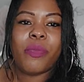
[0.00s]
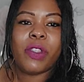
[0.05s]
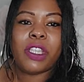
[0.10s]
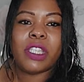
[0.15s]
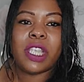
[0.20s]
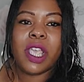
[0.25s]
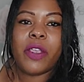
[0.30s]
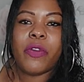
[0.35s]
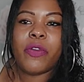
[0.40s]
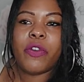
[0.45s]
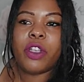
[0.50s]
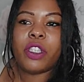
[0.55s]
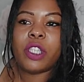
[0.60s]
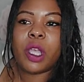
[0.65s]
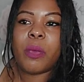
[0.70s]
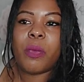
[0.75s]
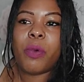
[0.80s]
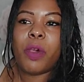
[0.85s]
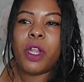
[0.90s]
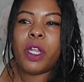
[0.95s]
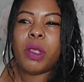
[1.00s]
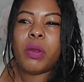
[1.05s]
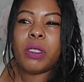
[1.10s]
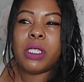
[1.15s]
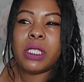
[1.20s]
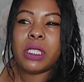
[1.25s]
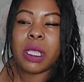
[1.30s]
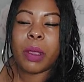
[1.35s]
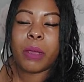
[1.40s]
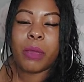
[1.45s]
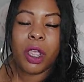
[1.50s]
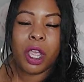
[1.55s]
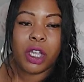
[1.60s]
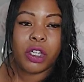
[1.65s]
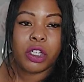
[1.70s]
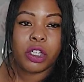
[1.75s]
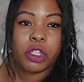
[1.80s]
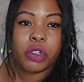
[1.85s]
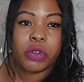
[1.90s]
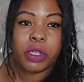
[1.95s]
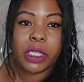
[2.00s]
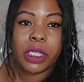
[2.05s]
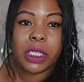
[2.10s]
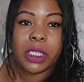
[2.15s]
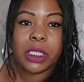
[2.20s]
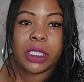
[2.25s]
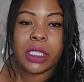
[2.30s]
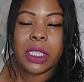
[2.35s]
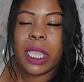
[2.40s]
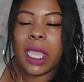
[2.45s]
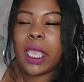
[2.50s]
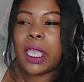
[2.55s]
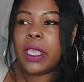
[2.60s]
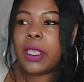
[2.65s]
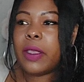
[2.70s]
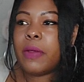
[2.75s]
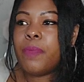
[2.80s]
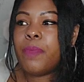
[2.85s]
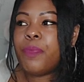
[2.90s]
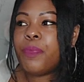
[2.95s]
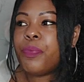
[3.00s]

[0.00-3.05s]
say for example, I know in some countries, like,